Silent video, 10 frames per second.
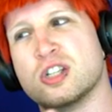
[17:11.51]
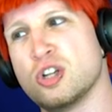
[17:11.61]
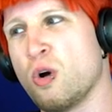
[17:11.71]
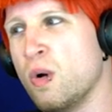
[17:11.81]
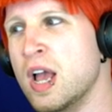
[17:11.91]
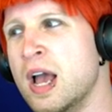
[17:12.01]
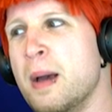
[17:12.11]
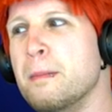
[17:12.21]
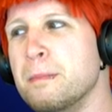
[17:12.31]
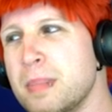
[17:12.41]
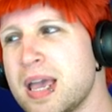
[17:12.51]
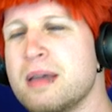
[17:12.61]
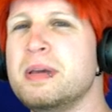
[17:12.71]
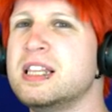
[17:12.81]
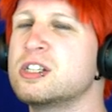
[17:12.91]
So
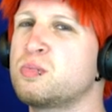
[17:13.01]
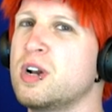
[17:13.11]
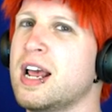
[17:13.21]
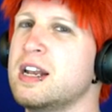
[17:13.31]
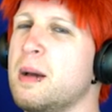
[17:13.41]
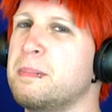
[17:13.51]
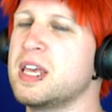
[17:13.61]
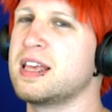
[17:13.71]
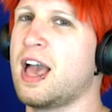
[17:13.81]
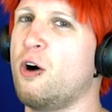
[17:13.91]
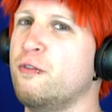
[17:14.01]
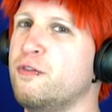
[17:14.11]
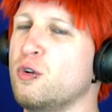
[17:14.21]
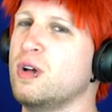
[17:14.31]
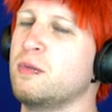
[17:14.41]
Maybe this would end up being
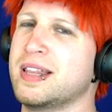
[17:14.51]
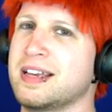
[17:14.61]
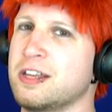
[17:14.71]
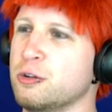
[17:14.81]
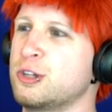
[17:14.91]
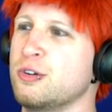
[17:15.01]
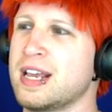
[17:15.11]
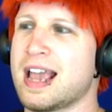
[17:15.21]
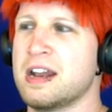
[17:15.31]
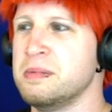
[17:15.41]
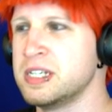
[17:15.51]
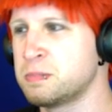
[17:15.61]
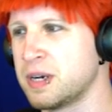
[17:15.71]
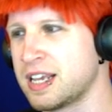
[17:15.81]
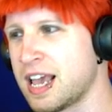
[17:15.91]
helpful with a kill 30 enemies,
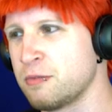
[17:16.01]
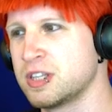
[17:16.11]
but again,